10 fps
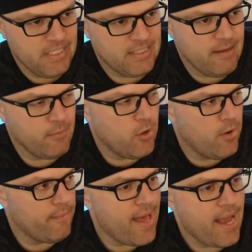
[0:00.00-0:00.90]
is them
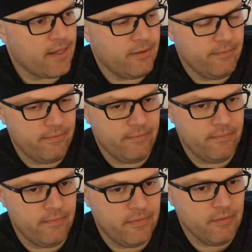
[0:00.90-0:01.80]
going back
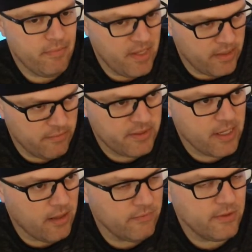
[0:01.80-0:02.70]
to being
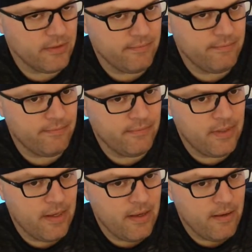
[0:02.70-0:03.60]
themselves,
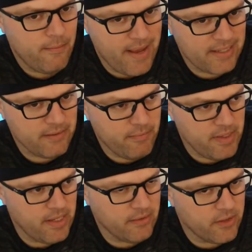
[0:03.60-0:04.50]
back to
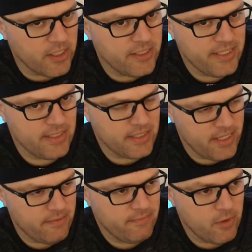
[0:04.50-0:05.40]
being the
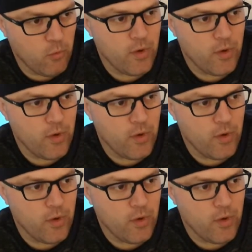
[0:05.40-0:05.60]
Disney that